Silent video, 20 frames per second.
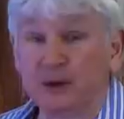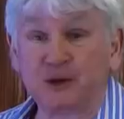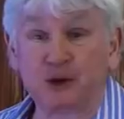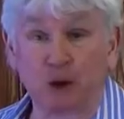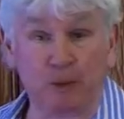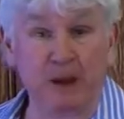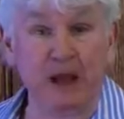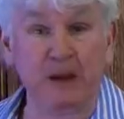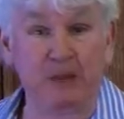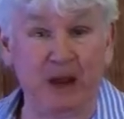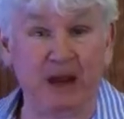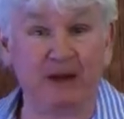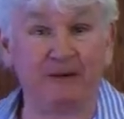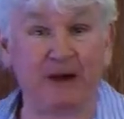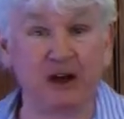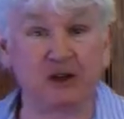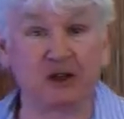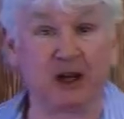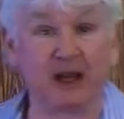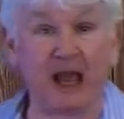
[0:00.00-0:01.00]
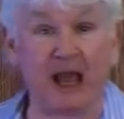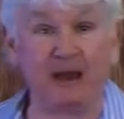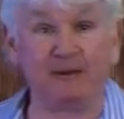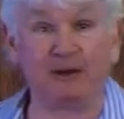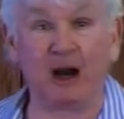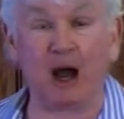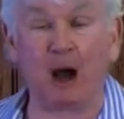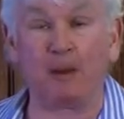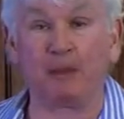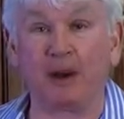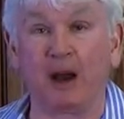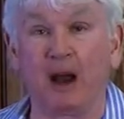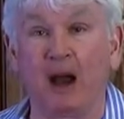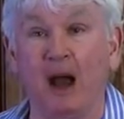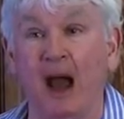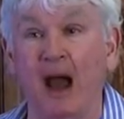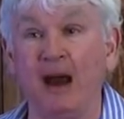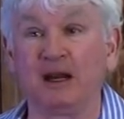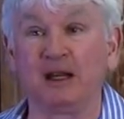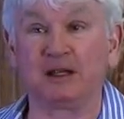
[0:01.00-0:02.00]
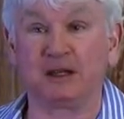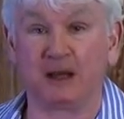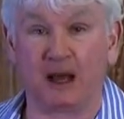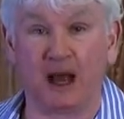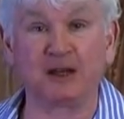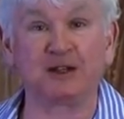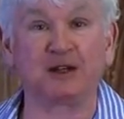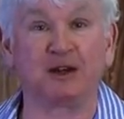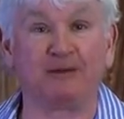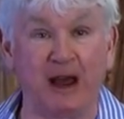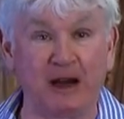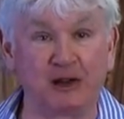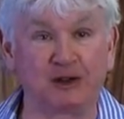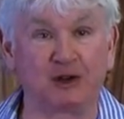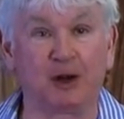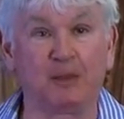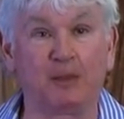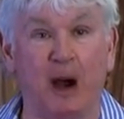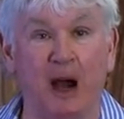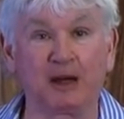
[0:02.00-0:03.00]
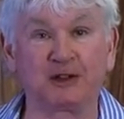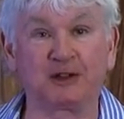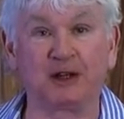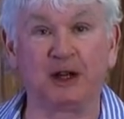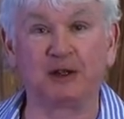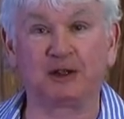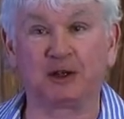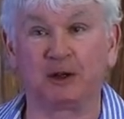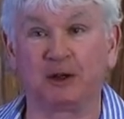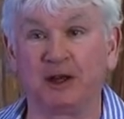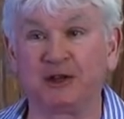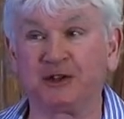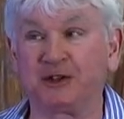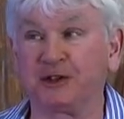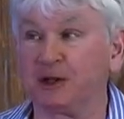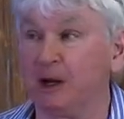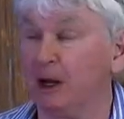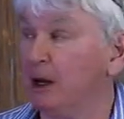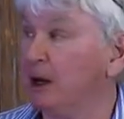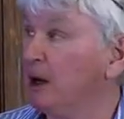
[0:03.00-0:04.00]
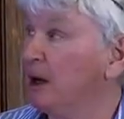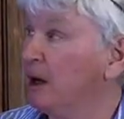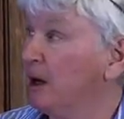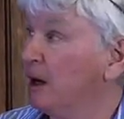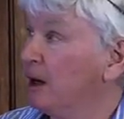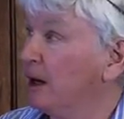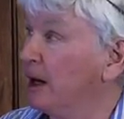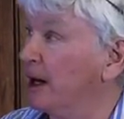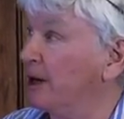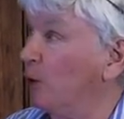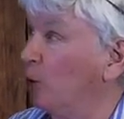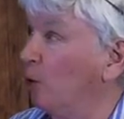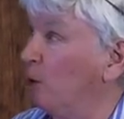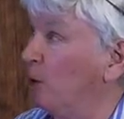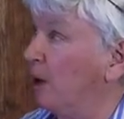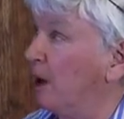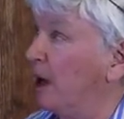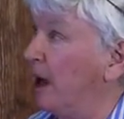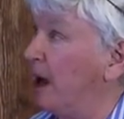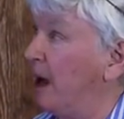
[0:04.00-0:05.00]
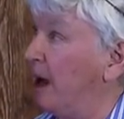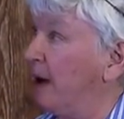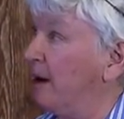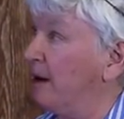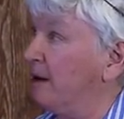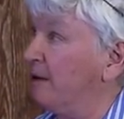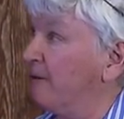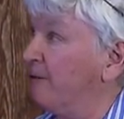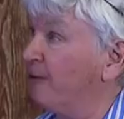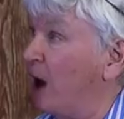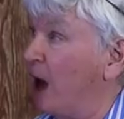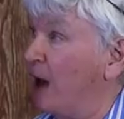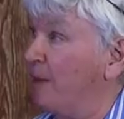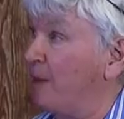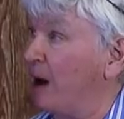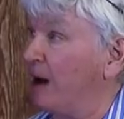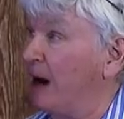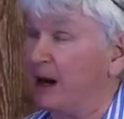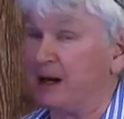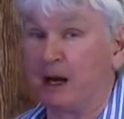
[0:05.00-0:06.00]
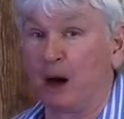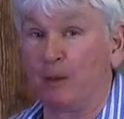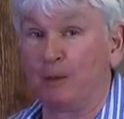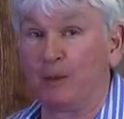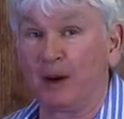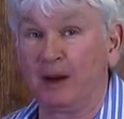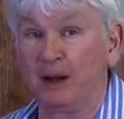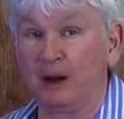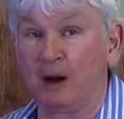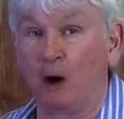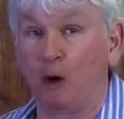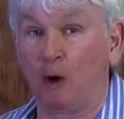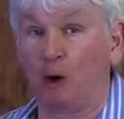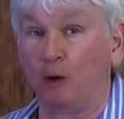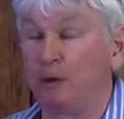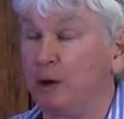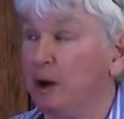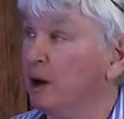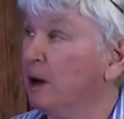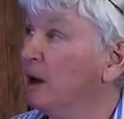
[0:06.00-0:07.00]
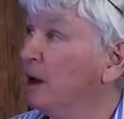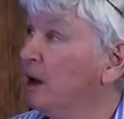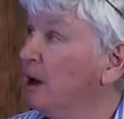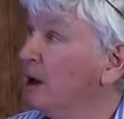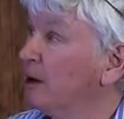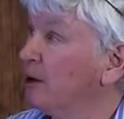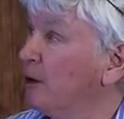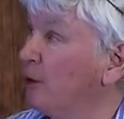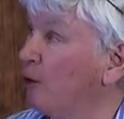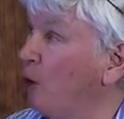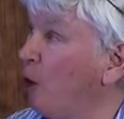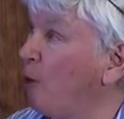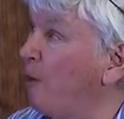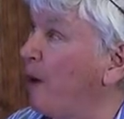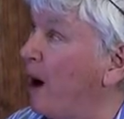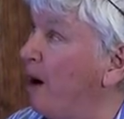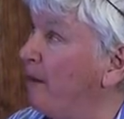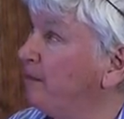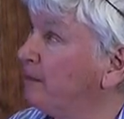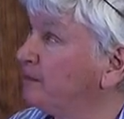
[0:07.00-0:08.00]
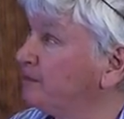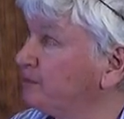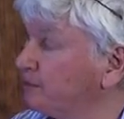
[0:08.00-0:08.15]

So BP eventually gave it up, and it has eventually passed into this little fly-by-night company called Europa.